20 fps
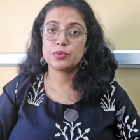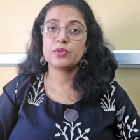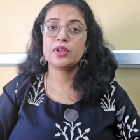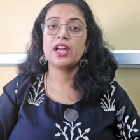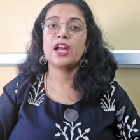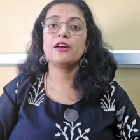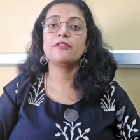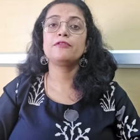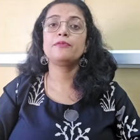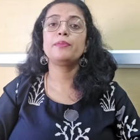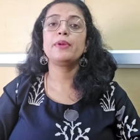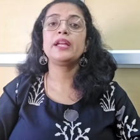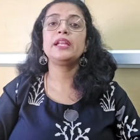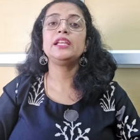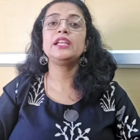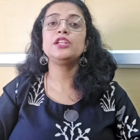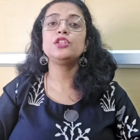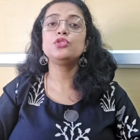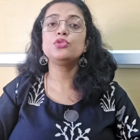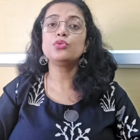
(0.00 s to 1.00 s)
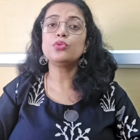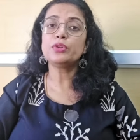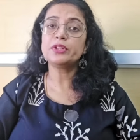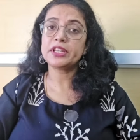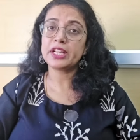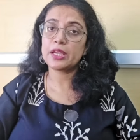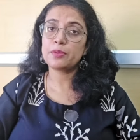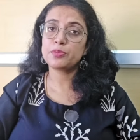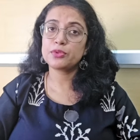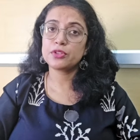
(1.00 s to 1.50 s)
We have mainly two
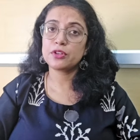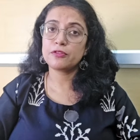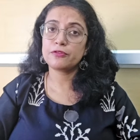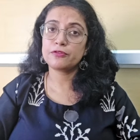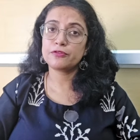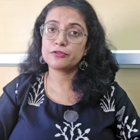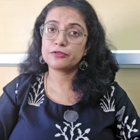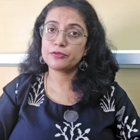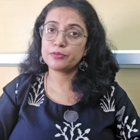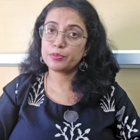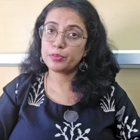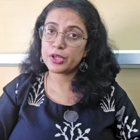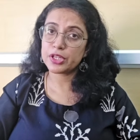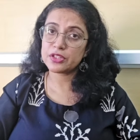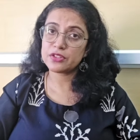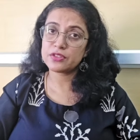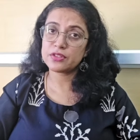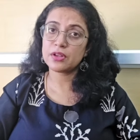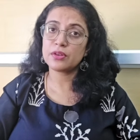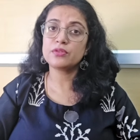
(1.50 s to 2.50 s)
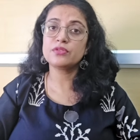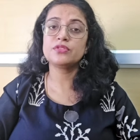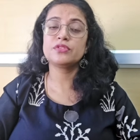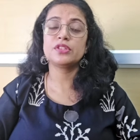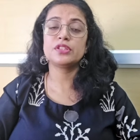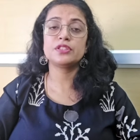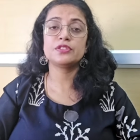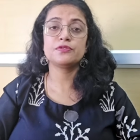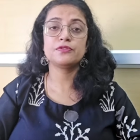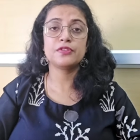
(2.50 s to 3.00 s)
types of breath sounds,
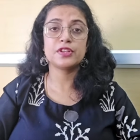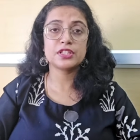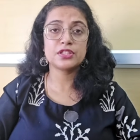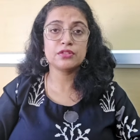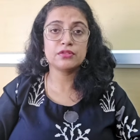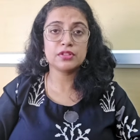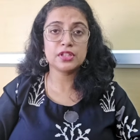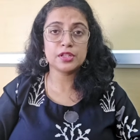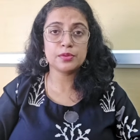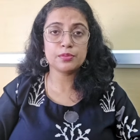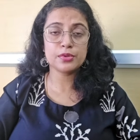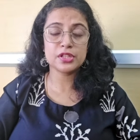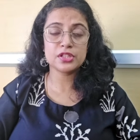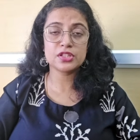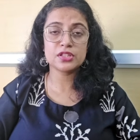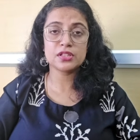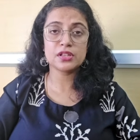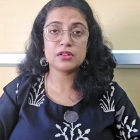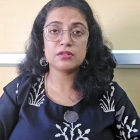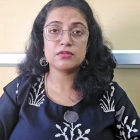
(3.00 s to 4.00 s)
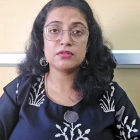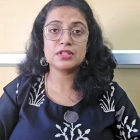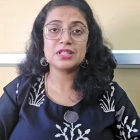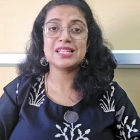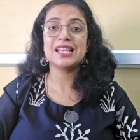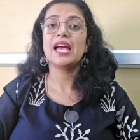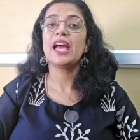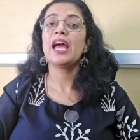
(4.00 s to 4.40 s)
that is vesicular breath sounds